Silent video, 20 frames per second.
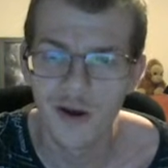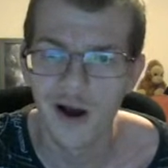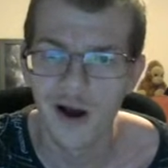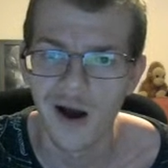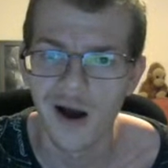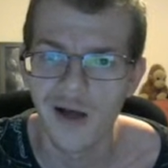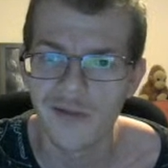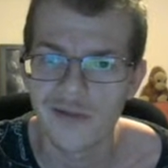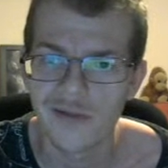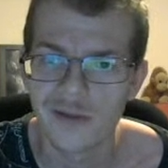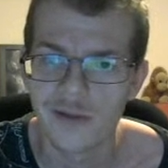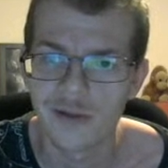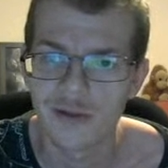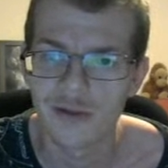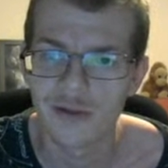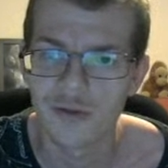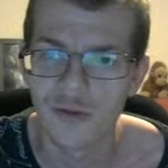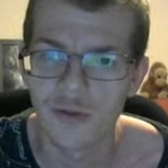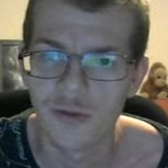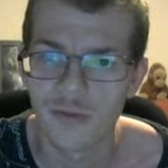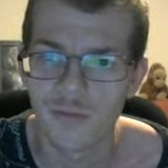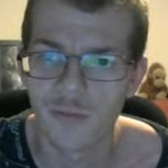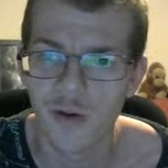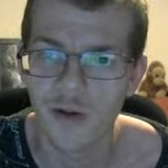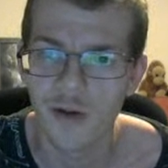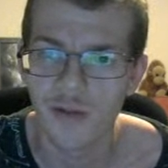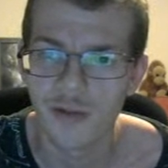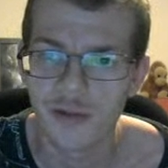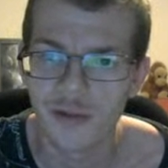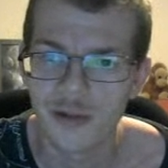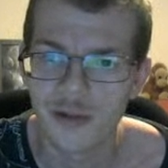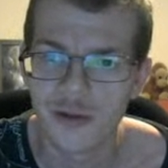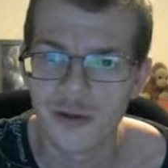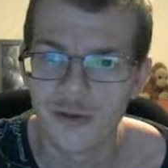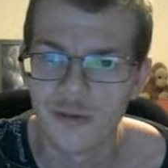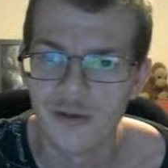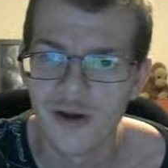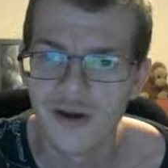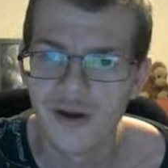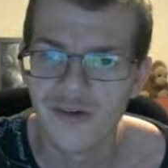Haaland scored 1,
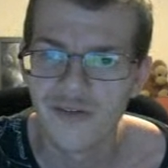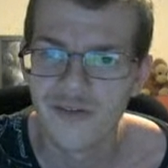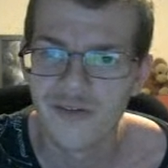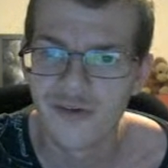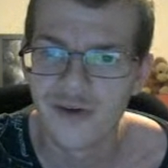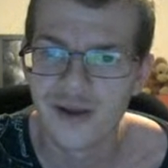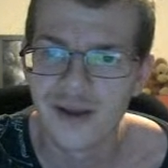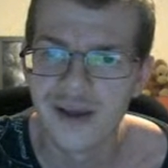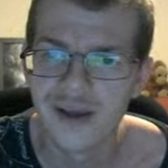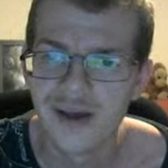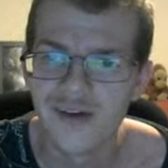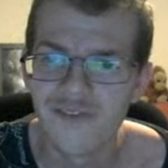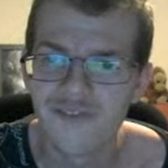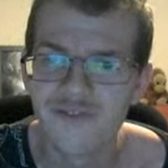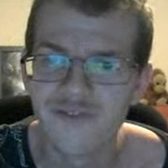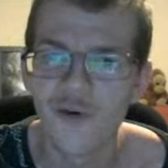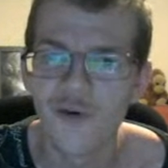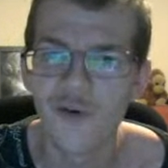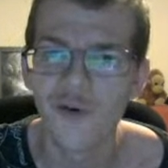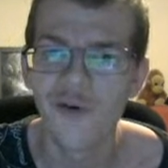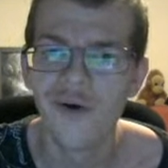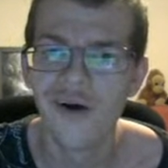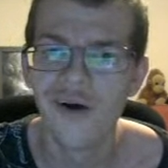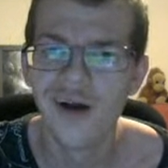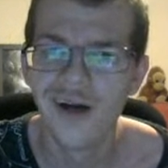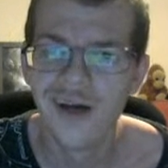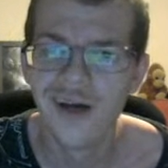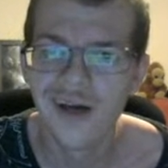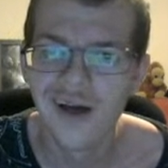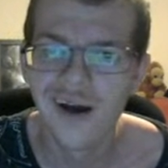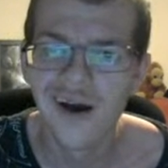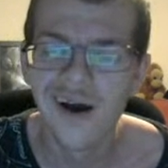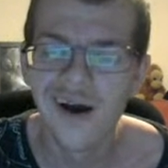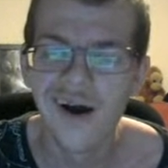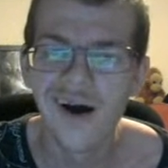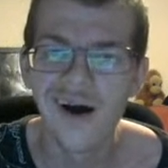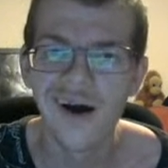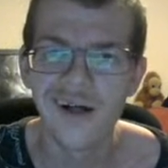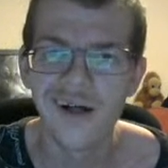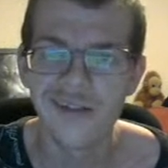2, 3, 4.
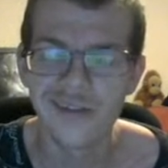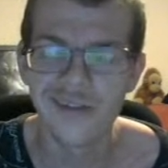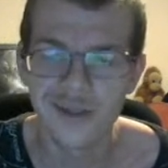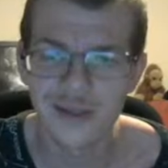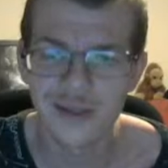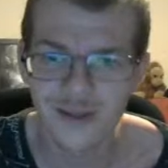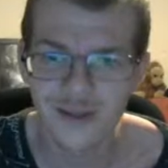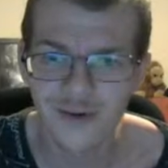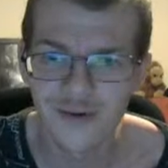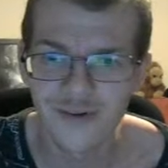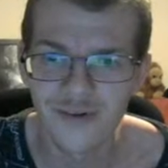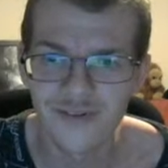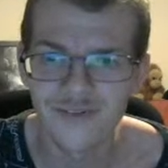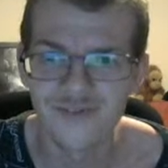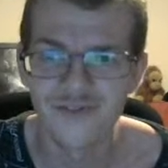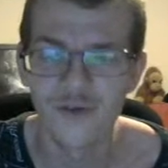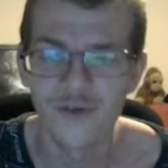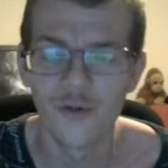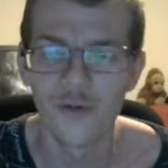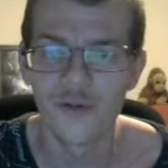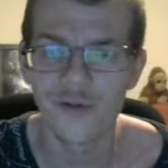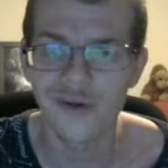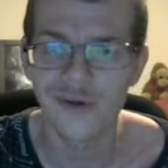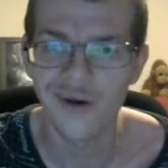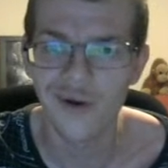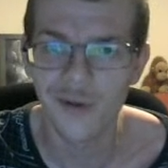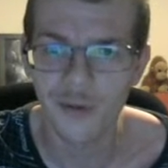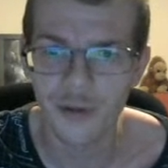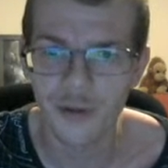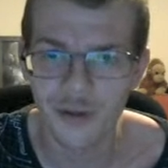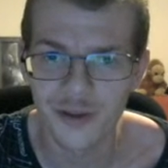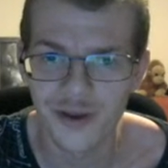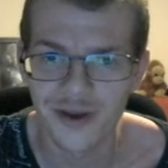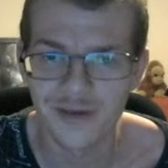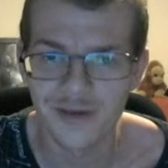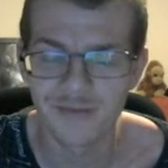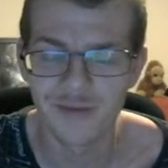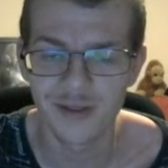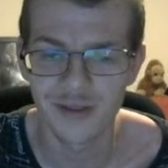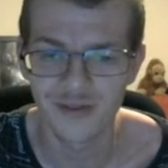Haaland scored 4 goals and
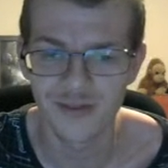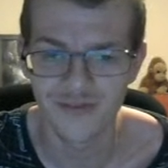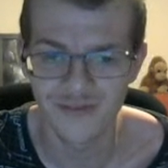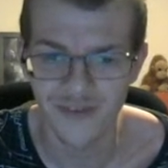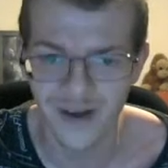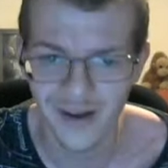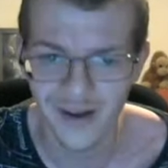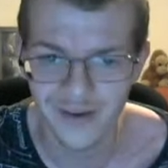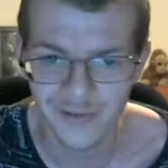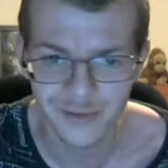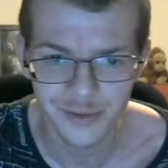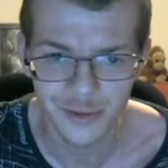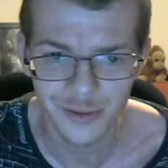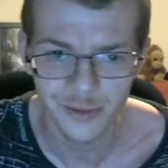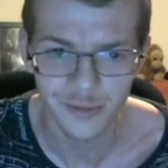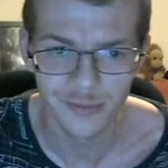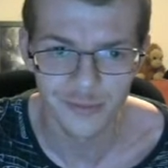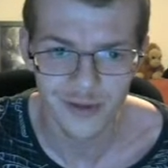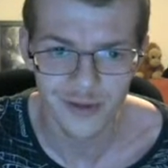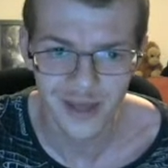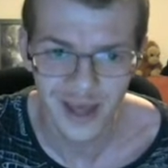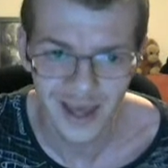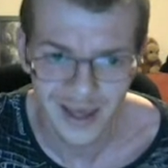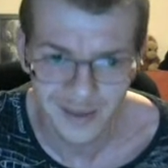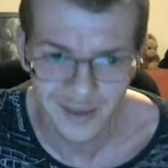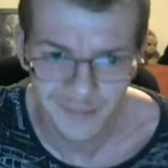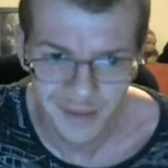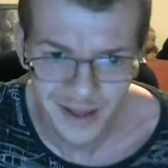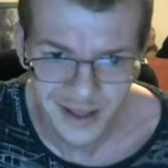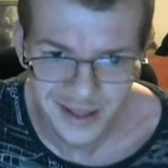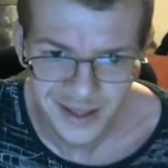it was a 5-2 game.